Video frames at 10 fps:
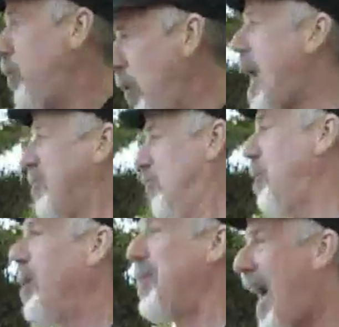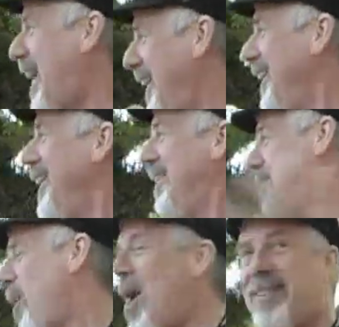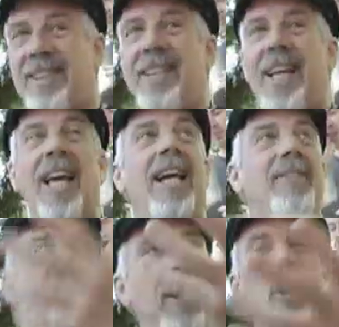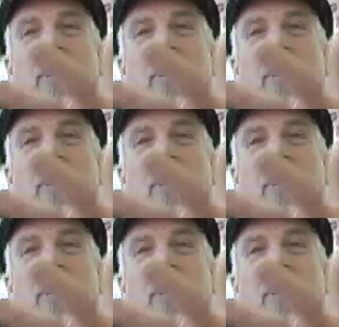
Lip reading: you guys are familiar with that. This is Boston. It's a federal